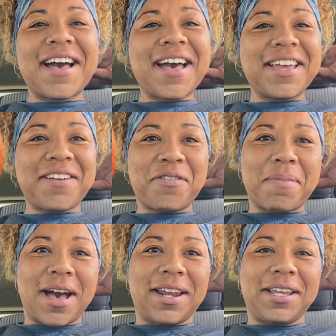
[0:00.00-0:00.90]
Hey
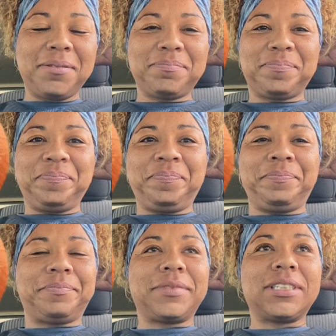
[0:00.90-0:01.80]
everybody.
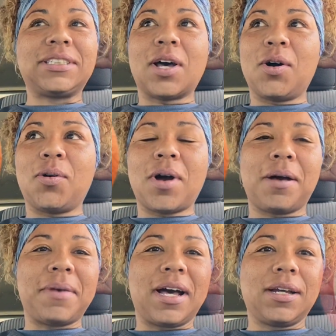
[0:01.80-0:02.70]
So
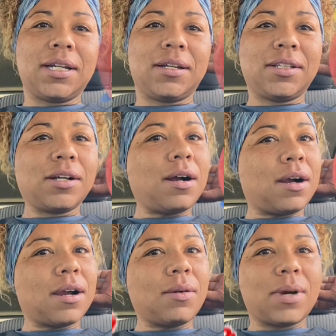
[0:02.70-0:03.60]
I'm out here in the
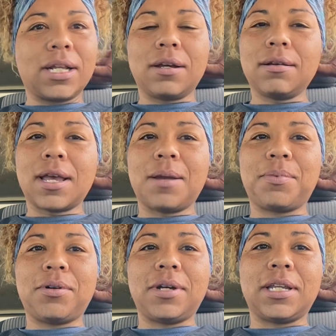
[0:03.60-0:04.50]
car waiting on Gabriel,